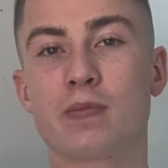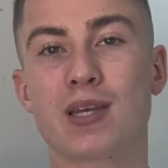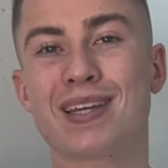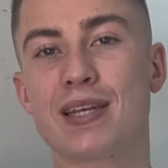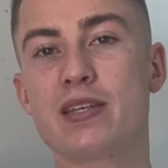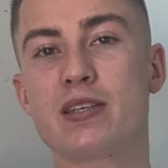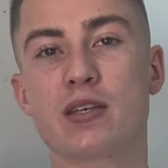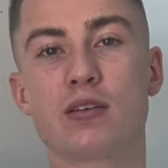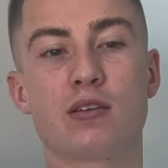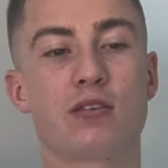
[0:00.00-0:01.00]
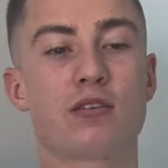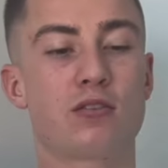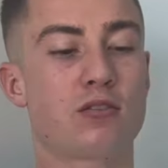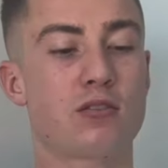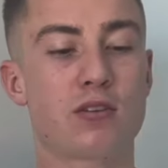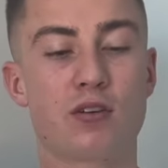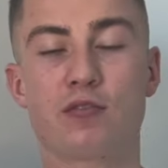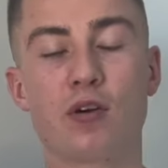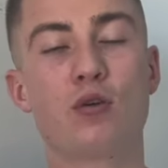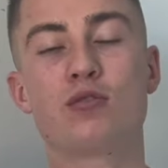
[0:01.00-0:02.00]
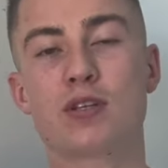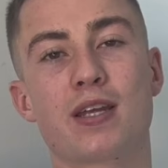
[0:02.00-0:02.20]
In leasing, you just, your phone's